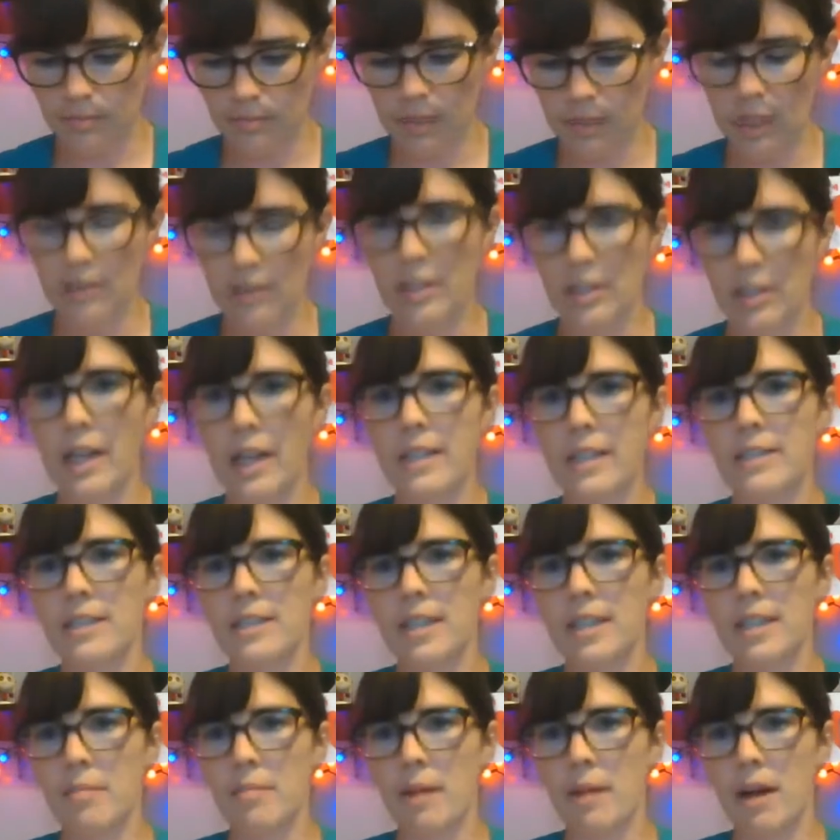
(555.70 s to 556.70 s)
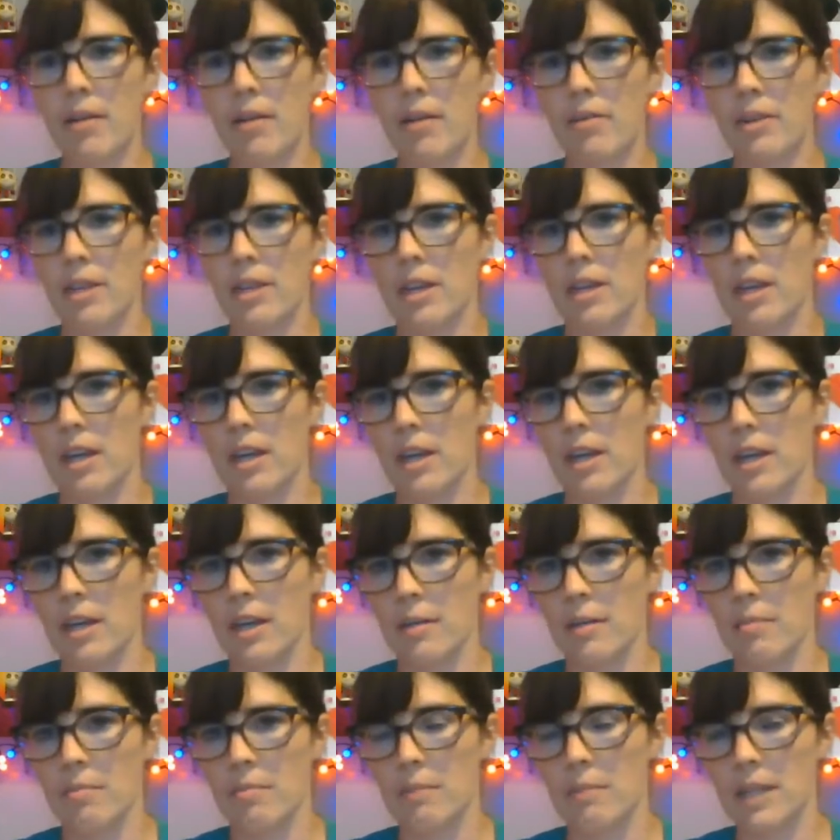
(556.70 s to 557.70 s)
The nice thing about the
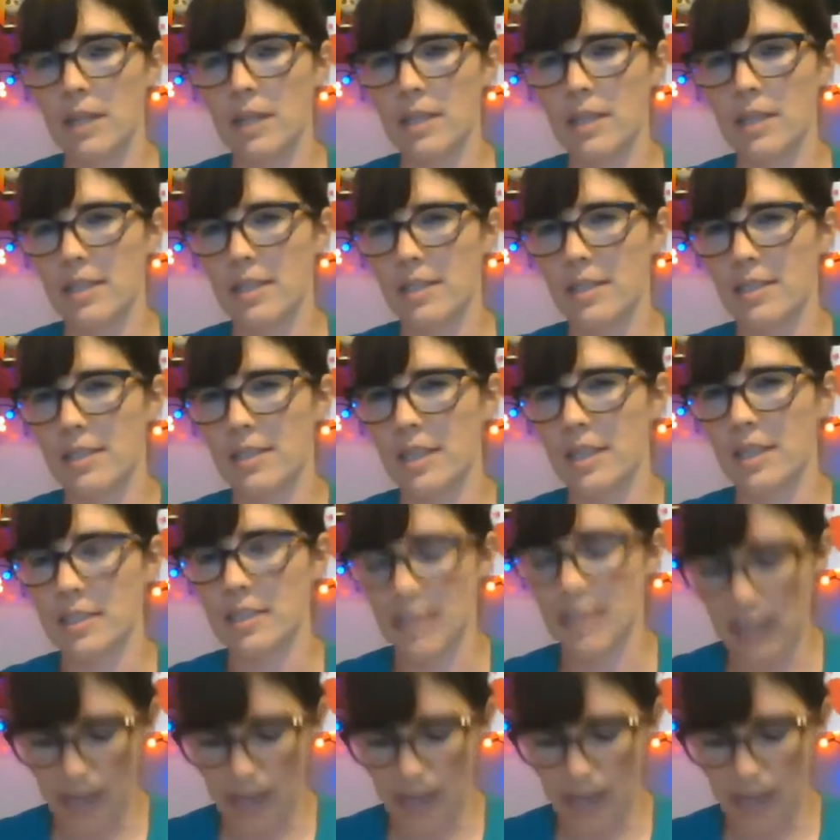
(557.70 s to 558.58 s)
mini 16s that I